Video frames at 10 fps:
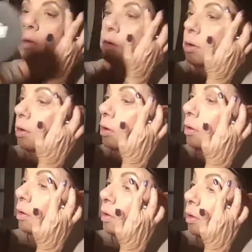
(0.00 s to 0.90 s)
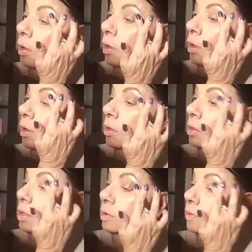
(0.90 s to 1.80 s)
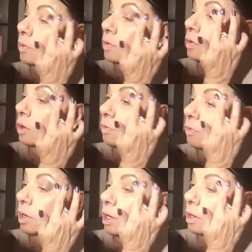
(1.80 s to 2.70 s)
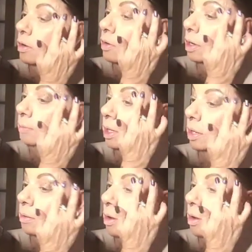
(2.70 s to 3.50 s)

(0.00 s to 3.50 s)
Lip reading: Oh, these feel so freaking creamy.